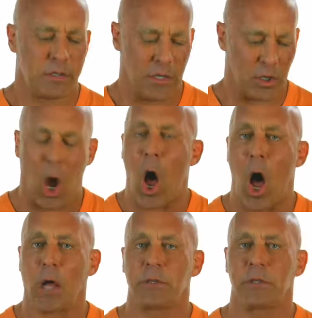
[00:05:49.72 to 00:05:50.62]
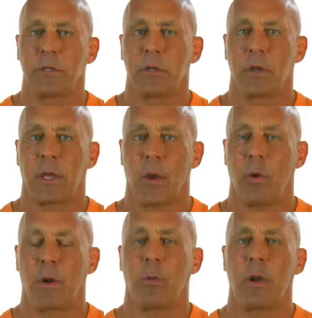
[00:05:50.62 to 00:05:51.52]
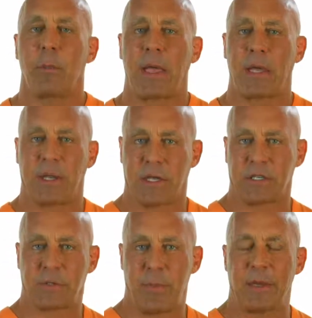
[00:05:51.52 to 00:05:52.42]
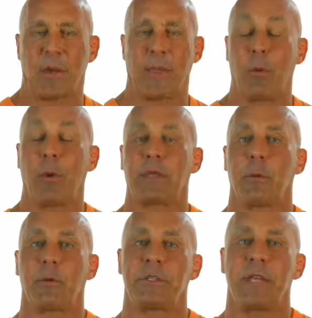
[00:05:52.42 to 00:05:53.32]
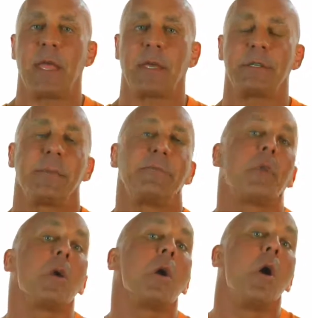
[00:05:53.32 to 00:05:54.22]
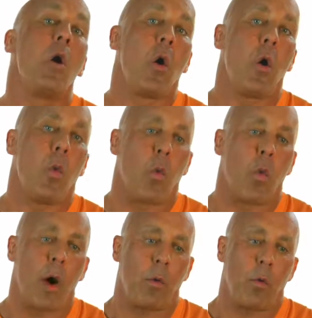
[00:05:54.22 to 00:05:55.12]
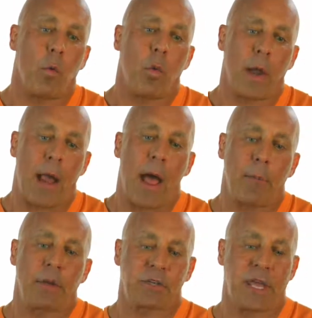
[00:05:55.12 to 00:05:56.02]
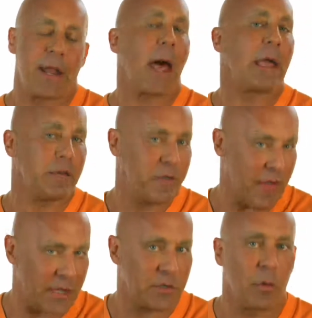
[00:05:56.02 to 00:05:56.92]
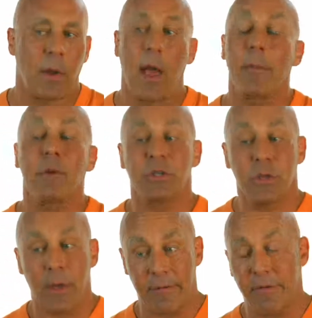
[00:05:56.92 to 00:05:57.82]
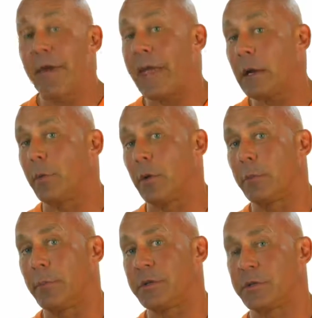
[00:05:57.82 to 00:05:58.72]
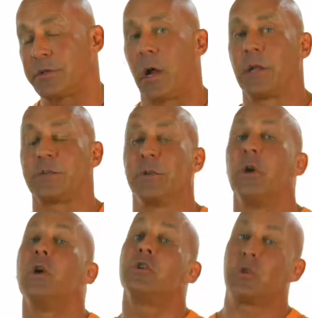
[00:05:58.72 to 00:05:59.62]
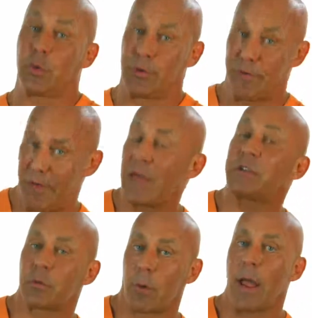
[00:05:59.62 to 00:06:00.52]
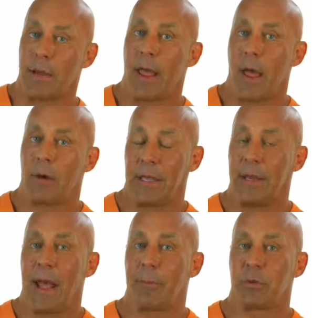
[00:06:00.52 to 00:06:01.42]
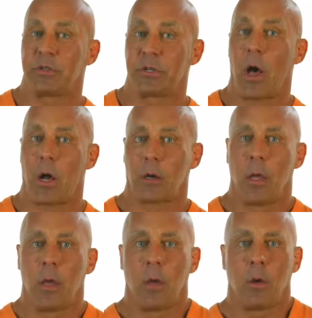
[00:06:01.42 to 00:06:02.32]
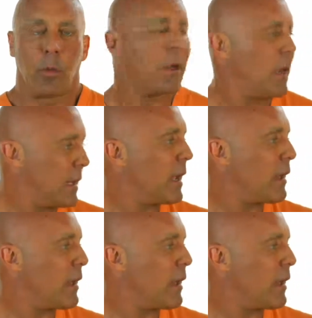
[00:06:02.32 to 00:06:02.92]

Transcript: it cost? Okay, what am I going to expend on that? What they would say is, how much can I invest? How much do you have available, Mrs. Johnson, to invest right now in Apple stock? Well, honey,